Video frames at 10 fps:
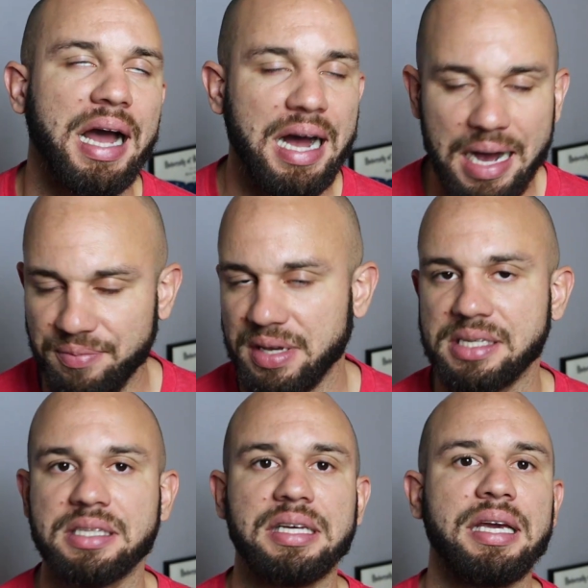
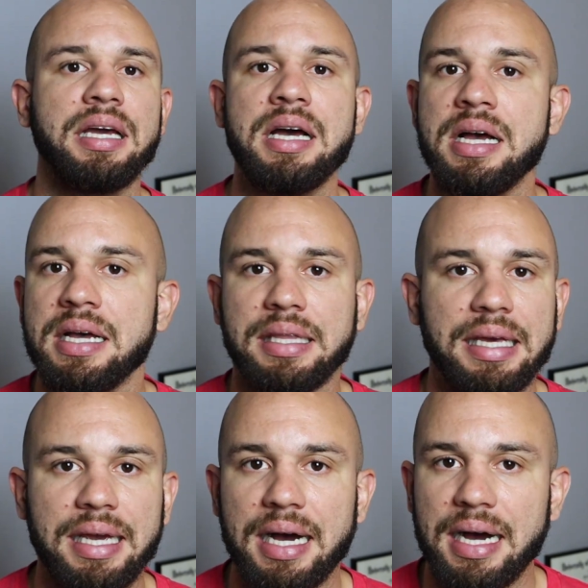Obviously,
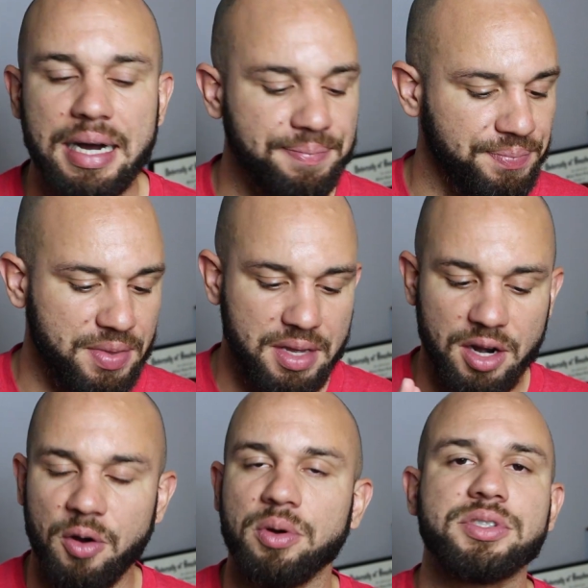the
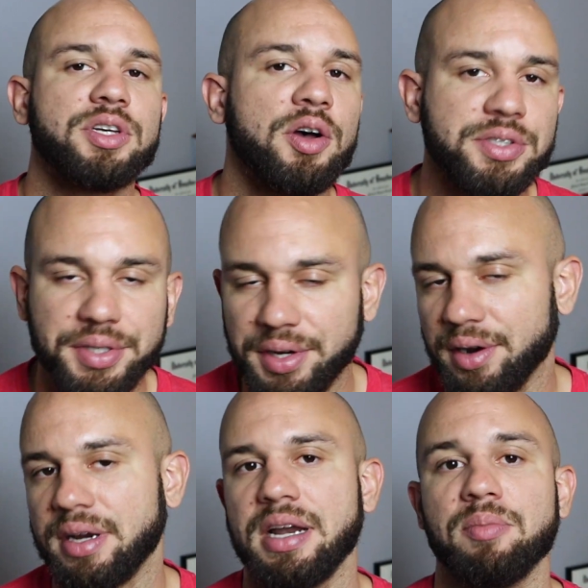Social
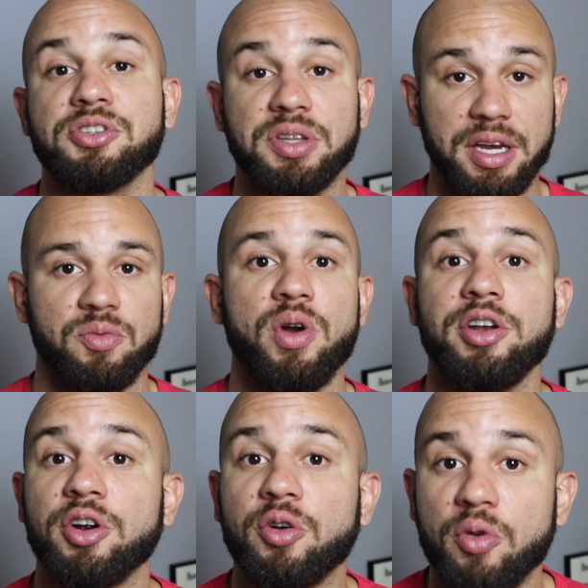Security number so they can
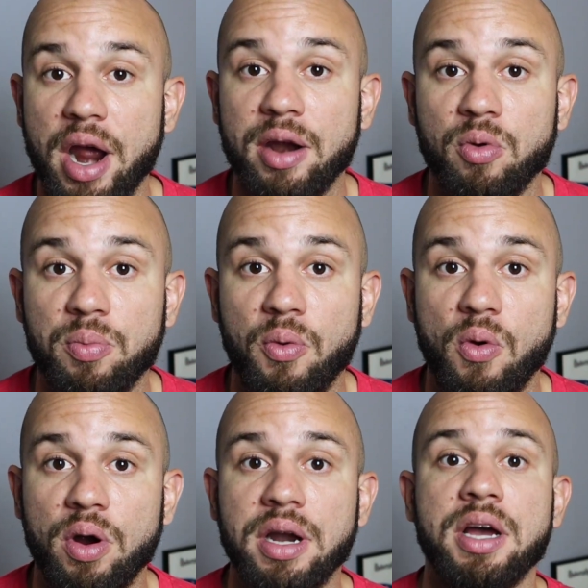run your credit
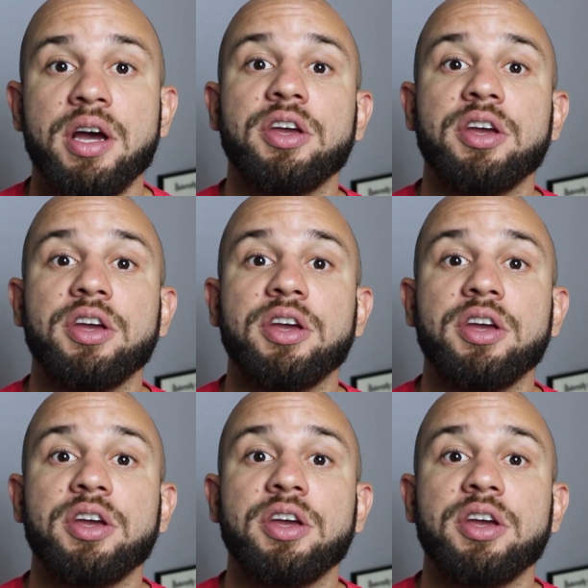report,